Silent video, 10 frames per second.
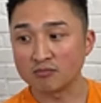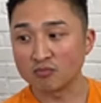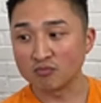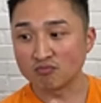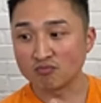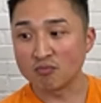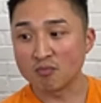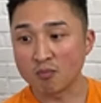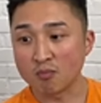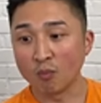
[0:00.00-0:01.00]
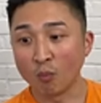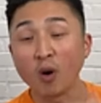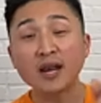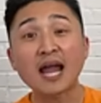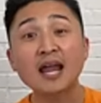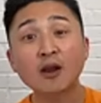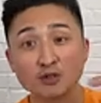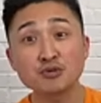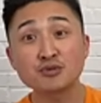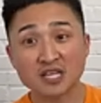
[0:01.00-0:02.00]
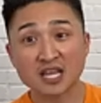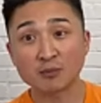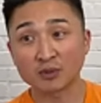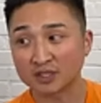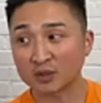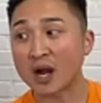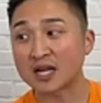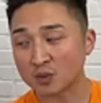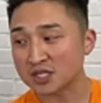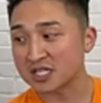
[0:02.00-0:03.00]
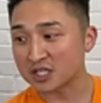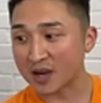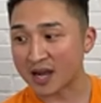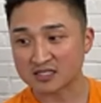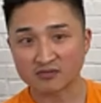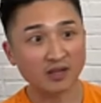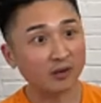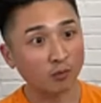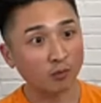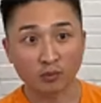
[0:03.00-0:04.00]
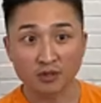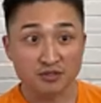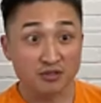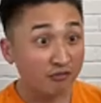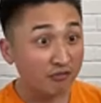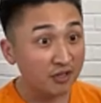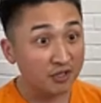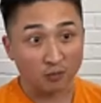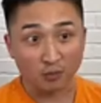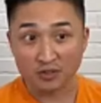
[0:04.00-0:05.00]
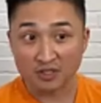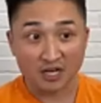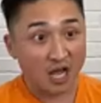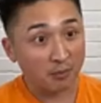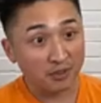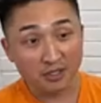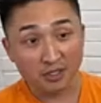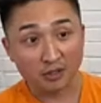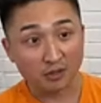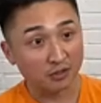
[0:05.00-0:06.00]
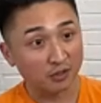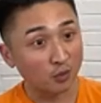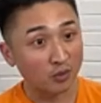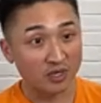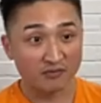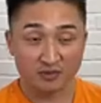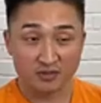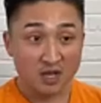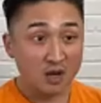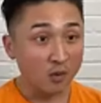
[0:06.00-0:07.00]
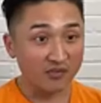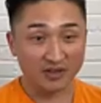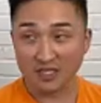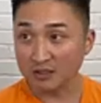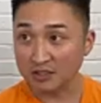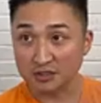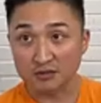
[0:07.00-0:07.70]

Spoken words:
what I heard you say with the question that you asked of, like, well, where does it fit? What's going to happen here? You know, what if I need to prune this out? And I